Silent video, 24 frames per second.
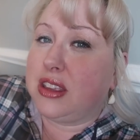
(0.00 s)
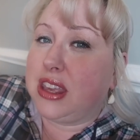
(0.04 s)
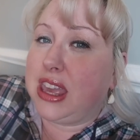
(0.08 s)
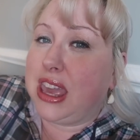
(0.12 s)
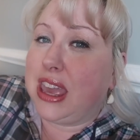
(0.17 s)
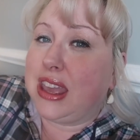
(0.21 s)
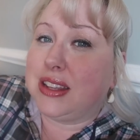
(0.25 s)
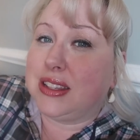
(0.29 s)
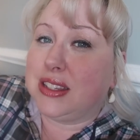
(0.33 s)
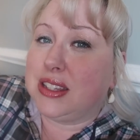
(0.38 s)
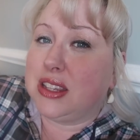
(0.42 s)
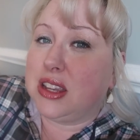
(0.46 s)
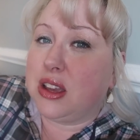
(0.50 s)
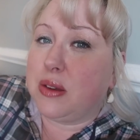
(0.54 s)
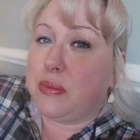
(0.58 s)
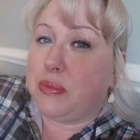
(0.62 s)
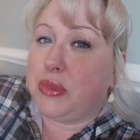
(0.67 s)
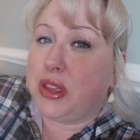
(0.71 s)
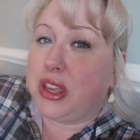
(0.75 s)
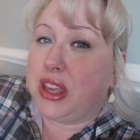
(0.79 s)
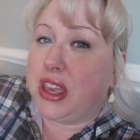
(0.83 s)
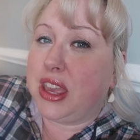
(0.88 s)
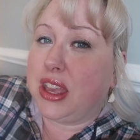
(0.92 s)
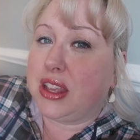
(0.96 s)
can't
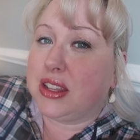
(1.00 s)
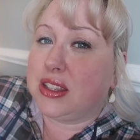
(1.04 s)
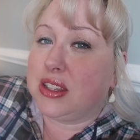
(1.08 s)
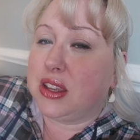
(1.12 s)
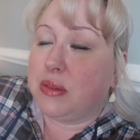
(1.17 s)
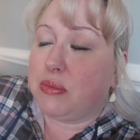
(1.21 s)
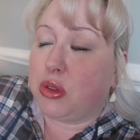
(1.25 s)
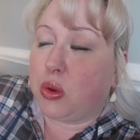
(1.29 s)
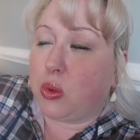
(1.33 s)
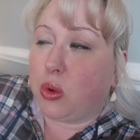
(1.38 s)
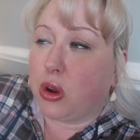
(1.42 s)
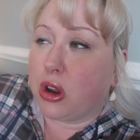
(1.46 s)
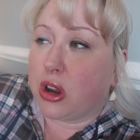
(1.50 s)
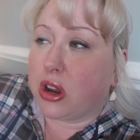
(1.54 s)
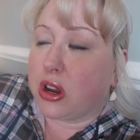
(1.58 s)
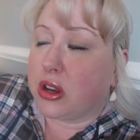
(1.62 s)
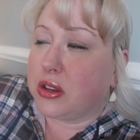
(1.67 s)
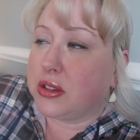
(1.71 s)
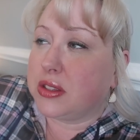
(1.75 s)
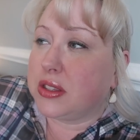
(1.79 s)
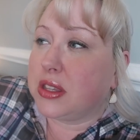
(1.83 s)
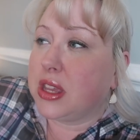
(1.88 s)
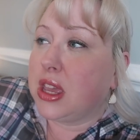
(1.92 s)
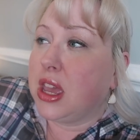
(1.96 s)
tip you can't tip the
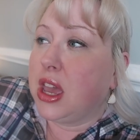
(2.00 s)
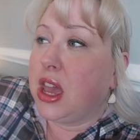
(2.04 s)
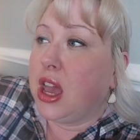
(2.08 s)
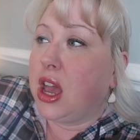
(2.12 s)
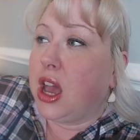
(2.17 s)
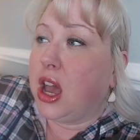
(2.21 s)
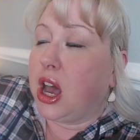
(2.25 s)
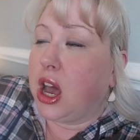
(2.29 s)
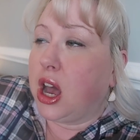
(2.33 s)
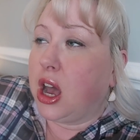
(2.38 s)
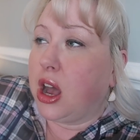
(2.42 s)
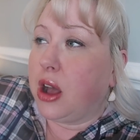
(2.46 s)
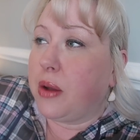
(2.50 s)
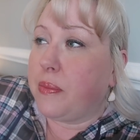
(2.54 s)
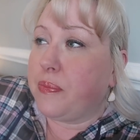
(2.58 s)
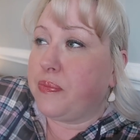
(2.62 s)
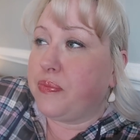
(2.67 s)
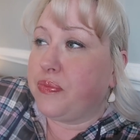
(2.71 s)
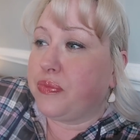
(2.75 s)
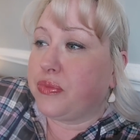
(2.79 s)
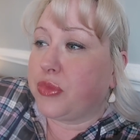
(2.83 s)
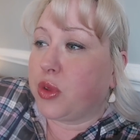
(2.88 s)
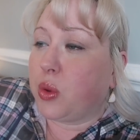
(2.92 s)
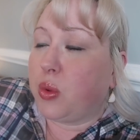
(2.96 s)
workers um,